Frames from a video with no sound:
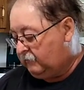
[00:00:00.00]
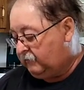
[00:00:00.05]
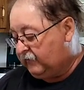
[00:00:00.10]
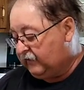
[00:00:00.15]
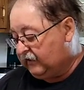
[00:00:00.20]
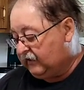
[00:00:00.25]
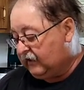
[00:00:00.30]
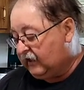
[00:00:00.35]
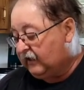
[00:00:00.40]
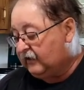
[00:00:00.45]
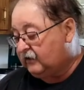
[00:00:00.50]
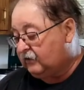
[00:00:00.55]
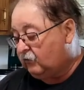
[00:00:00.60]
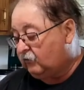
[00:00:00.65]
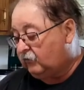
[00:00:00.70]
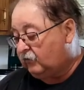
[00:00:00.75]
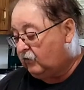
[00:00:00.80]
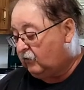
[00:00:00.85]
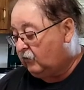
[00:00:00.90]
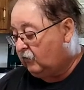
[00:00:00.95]
But I
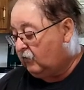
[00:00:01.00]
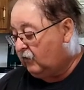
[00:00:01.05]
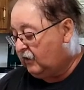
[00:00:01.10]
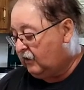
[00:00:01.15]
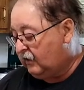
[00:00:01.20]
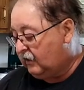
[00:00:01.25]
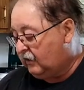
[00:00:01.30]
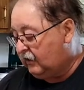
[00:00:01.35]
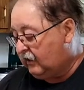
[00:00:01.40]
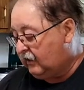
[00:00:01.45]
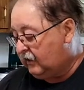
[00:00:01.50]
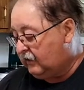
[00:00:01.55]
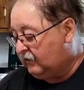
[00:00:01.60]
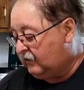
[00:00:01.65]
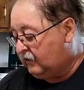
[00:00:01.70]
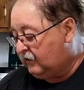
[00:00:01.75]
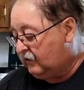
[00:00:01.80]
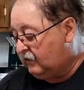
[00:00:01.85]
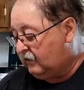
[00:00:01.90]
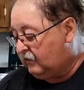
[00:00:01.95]
don't know. And
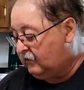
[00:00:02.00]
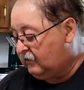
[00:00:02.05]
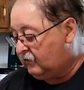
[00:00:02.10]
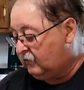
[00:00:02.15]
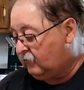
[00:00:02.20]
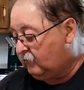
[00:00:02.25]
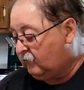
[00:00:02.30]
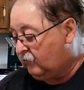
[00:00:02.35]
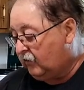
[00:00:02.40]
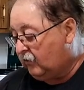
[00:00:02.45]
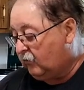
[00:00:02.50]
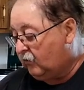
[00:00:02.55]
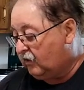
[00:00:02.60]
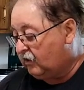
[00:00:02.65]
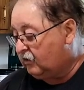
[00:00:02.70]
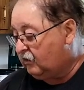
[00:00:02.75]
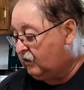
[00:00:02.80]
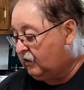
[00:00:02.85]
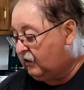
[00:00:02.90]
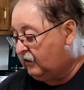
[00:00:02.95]
but
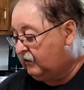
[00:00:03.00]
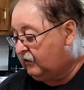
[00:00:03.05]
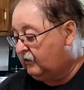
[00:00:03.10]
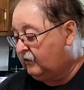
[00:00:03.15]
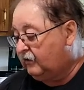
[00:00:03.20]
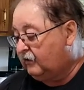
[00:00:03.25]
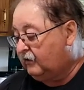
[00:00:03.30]
we're gonna